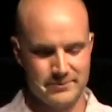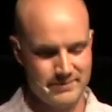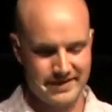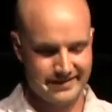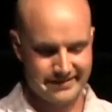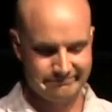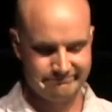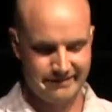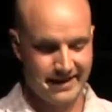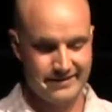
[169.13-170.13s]
to admit it.
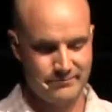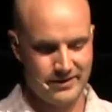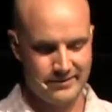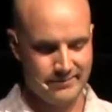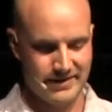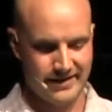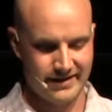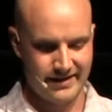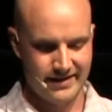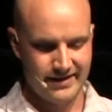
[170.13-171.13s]
I didn't want to admit it.